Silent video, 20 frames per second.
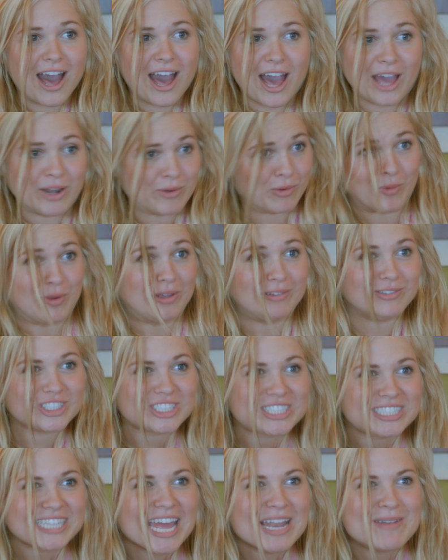I don't know what you
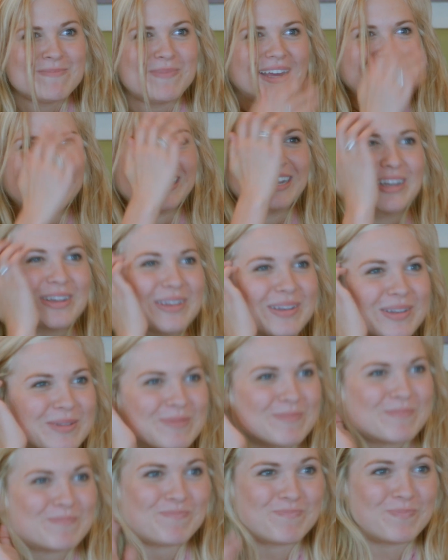just said, but
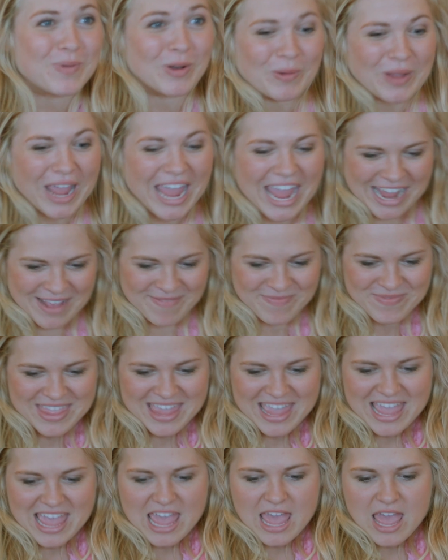but okay.
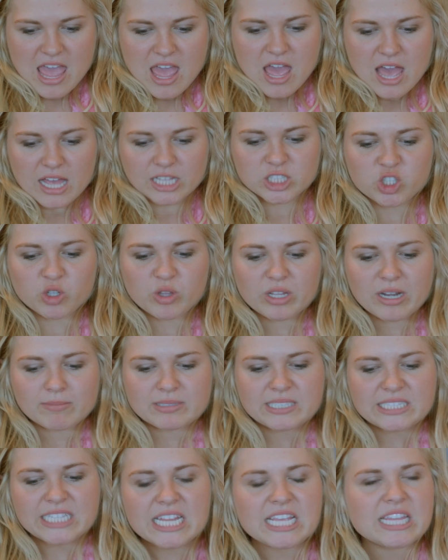And so then I'm
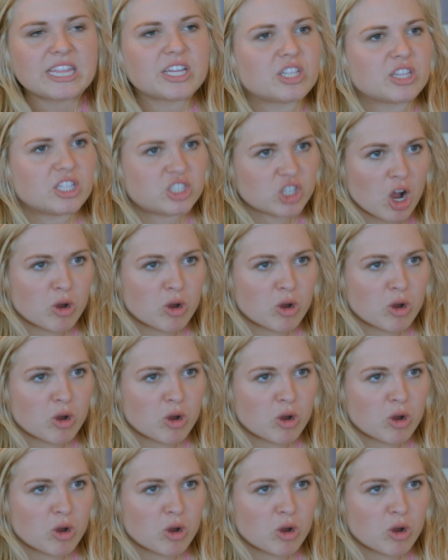sitting there in this